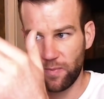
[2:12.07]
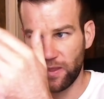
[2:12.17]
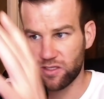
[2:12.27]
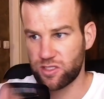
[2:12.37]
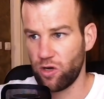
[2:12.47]

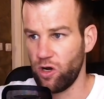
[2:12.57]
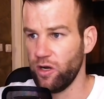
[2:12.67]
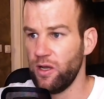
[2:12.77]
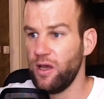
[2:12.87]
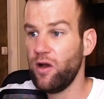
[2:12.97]
and so
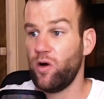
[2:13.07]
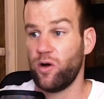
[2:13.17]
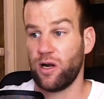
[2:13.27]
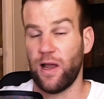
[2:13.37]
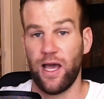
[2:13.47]
on,
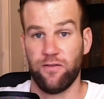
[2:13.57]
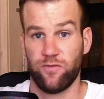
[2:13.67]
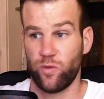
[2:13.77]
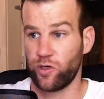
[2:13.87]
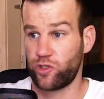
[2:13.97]
or
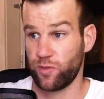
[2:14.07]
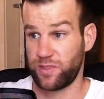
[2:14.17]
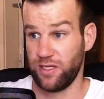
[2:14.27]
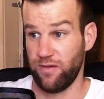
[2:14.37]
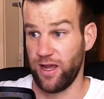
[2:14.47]
live
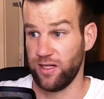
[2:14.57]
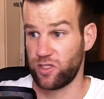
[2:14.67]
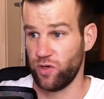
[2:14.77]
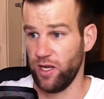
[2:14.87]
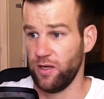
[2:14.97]
workshops,
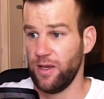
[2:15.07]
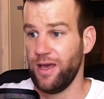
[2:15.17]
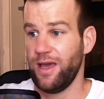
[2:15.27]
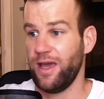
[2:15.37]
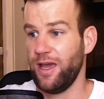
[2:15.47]
events, right?
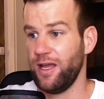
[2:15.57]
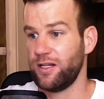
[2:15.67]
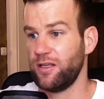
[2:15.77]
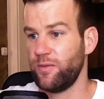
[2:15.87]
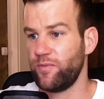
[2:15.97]

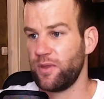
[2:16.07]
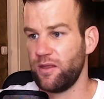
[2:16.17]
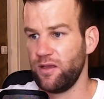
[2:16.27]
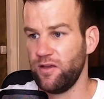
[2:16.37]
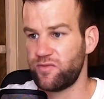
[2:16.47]
And
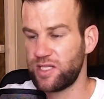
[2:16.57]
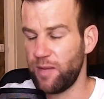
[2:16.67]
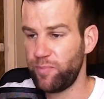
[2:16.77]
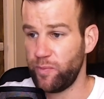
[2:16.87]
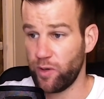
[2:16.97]
if
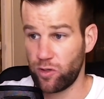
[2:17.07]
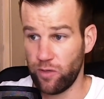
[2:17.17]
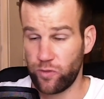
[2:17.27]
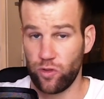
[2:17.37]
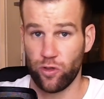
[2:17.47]
some people
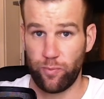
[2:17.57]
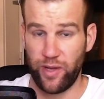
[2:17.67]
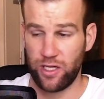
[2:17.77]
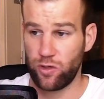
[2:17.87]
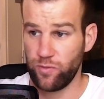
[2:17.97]
come to your
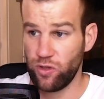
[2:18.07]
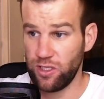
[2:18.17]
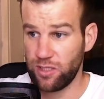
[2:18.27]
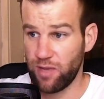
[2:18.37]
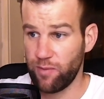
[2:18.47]
paid
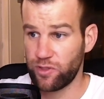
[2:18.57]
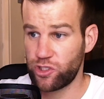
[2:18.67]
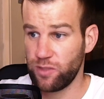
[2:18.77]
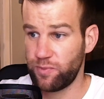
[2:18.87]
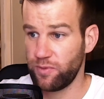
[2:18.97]
community
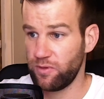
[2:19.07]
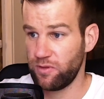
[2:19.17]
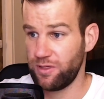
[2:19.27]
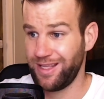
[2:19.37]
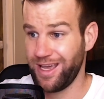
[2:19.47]
membership,
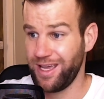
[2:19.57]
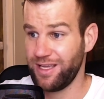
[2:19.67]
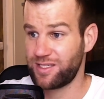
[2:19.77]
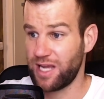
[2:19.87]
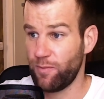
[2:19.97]

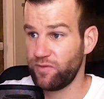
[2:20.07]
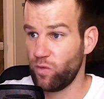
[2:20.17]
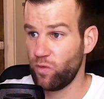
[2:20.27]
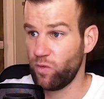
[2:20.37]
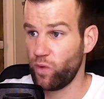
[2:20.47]
some
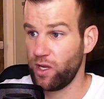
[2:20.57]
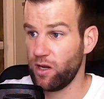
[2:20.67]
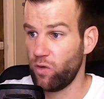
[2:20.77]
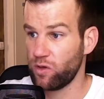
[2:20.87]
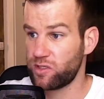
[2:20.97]
of them
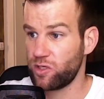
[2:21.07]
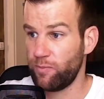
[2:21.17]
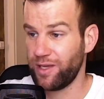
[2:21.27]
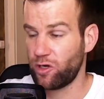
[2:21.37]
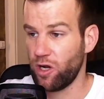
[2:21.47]
will also
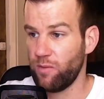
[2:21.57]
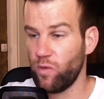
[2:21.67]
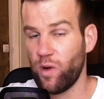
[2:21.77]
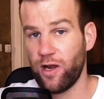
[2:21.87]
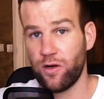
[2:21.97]
become
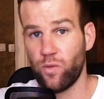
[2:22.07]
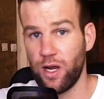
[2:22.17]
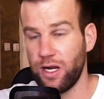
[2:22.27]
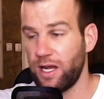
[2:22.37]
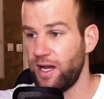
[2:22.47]

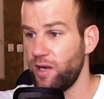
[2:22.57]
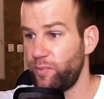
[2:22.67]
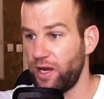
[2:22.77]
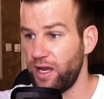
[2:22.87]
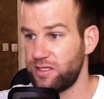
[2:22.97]
one-on-one higher
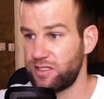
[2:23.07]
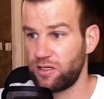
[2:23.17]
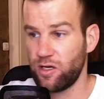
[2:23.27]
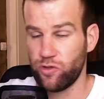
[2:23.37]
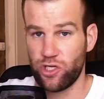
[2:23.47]

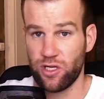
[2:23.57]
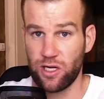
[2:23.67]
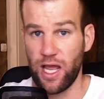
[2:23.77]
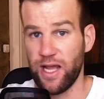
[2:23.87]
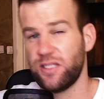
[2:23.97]
priced coaching
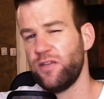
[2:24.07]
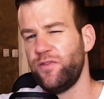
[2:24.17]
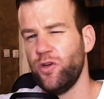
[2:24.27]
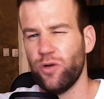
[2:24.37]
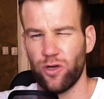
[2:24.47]
clients
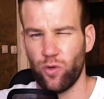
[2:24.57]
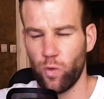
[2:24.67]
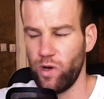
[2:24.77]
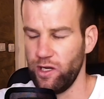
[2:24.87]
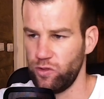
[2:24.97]
if you at
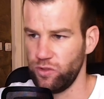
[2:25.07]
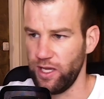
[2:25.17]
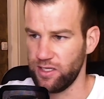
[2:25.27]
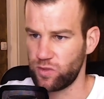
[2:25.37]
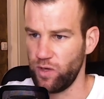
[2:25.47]
all want to do
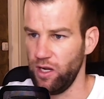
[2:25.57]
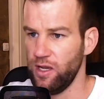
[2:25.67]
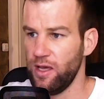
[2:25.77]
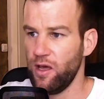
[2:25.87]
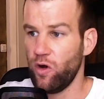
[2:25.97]
that as well.
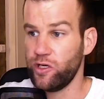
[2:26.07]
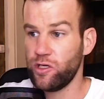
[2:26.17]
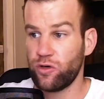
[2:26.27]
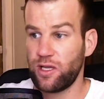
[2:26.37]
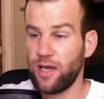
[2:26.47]
Or
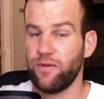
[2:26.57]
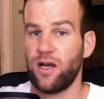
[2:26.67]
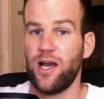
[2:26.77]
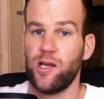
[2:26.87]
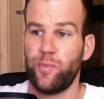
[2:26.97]
you could have a
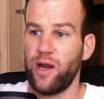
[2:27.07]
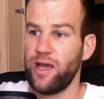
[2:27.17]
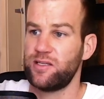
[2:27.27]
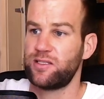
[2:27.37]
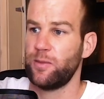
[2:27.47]
higher
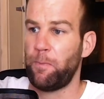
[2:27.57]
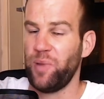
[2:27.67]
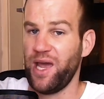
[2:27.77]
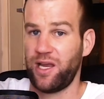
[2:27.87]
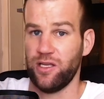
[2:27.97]
priced
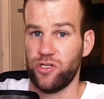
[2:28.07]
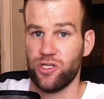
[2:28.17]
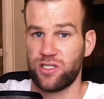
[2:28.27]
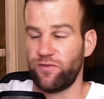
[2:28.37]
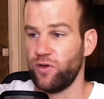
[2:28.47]

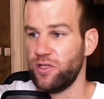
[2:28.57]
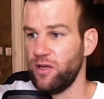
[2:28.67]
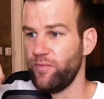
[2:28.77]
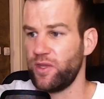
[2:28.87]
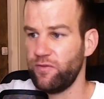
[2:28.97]
packages for
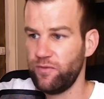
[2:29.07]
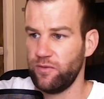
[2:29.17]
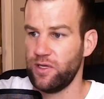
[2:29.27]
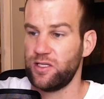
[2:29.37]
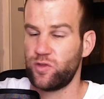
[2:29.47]
them
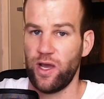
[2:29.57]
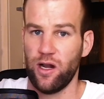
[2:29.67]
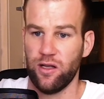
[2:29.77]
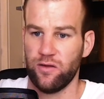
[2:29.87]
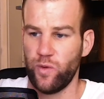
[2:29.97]
as
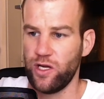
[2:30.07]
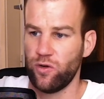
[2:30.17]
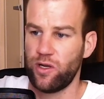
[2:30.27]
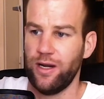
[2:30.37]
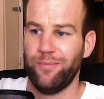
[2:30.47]
well, where
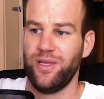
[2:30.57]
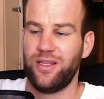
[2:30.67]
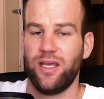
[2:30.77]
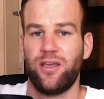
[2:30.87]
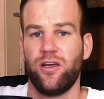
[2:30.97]
you're gonna be
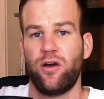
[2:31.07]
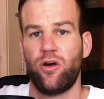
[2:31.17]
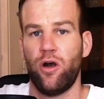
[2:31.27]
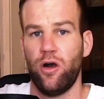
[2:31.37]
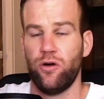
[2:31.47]
taking
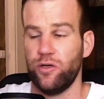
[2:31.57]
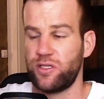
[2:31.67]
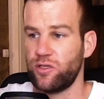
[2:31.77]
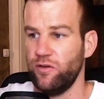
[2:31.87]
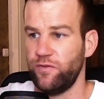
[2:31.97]

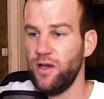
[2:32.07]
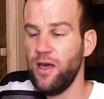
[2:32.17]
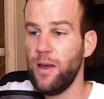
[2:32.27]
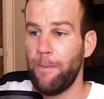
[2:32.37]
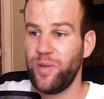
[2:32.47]
cohorts
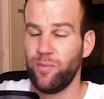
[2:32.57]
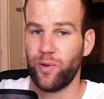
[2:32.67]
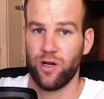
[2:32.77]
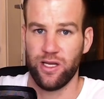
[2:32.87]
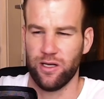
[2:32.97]
of
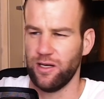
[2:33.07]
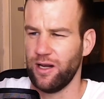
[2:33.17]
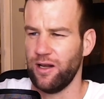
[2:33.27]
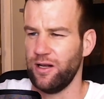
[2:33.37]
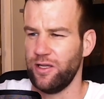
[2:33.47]
people
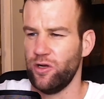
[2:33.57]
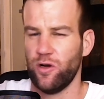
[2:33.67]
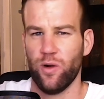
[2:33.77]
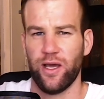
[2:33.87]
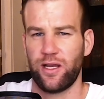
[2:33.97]
in, you
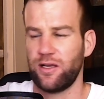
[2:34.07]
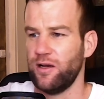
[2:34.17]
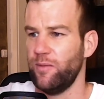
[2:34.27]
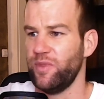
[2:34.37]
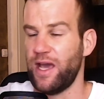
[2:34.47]
know, like
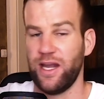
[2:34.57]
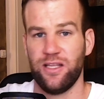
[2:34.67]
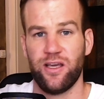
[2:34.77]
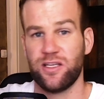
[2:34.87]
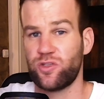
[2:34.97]

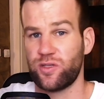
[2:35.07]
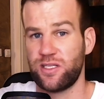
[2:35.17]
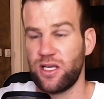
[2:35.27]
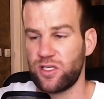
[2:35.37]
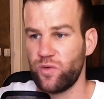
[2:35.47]
90 days or
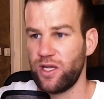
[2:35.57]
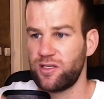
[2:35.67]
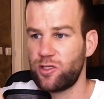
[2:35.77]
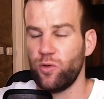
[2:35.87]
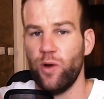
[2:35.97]
6
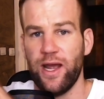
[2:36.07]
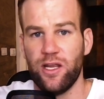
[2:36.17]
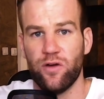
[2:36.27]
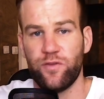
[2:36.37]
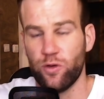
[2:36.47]
weeks through
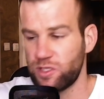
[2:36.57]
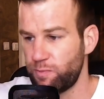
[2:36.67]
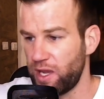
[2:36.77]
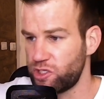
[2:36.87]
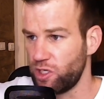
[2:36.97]
any of your
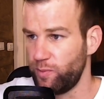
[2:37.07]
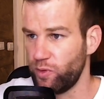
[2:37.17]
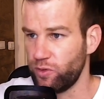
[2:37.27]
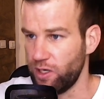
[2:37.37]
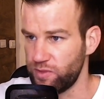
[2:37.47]
special
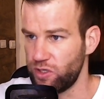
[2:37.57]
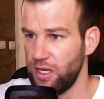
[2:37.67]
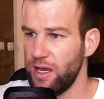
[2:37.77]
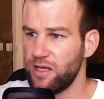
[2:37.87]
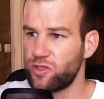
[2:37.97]
programs, right?
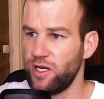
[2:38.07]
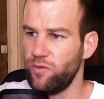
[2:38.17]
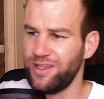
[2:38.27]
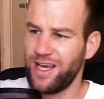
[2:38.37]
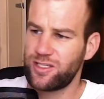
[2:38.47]
So
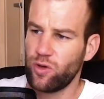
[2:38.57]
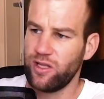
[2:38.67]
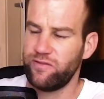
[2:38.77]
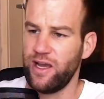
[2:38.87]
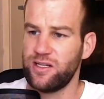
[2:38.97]
anyway, that's
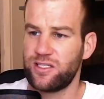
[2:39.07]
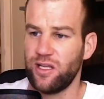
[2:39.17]
all advanced